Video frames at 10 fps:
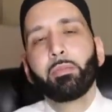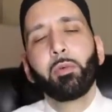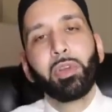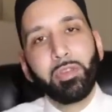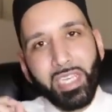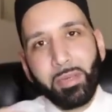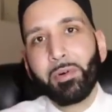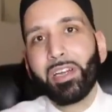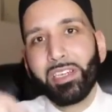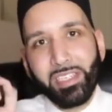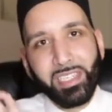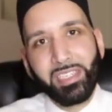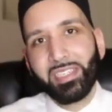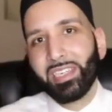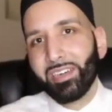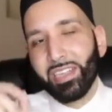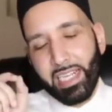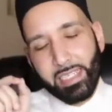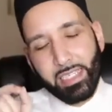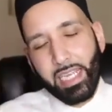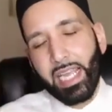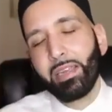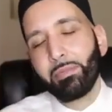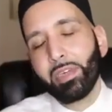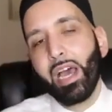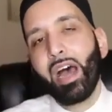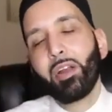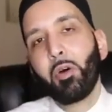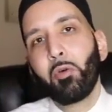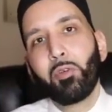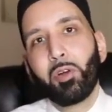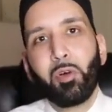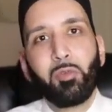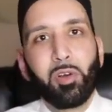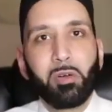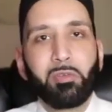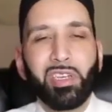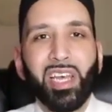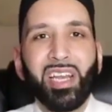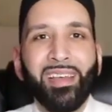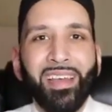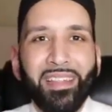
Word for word: But when you keep on insisting on that same dot over and over and over again,